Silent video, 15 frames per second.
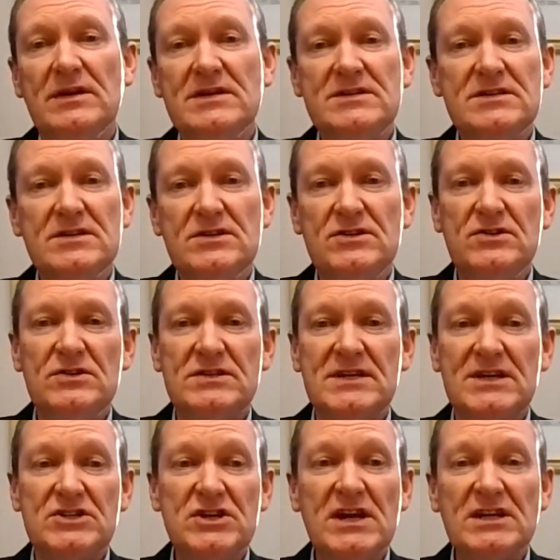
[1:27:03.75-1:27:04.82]
listen to
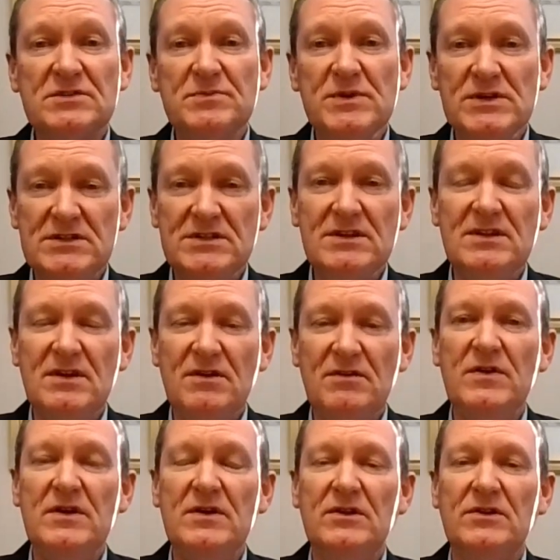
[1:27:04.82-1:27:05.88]
such experts in their
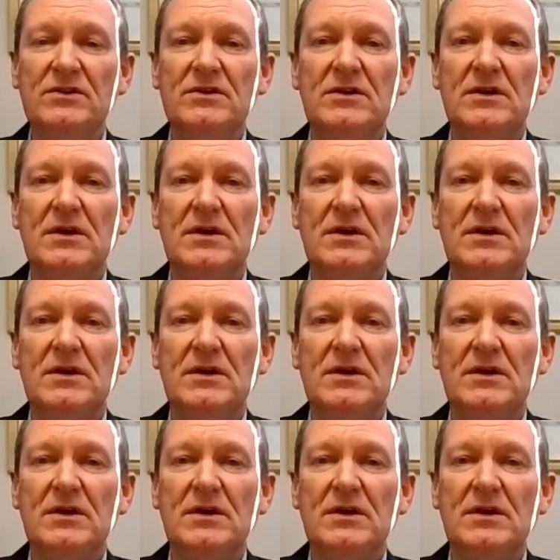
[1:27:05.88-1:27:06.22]
field.